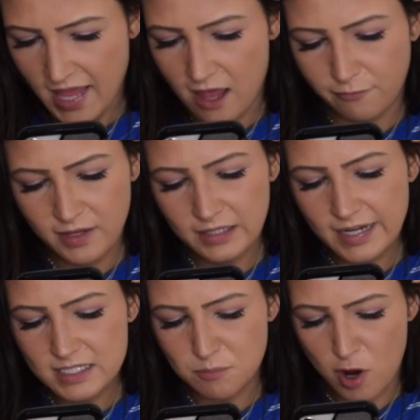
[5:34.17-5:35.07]
if he
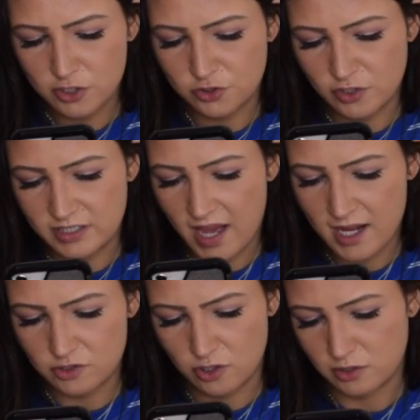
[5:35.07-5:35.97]
laid his monstrous
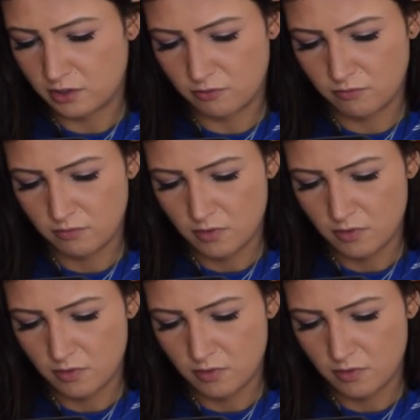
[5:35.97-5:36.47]
hands on you.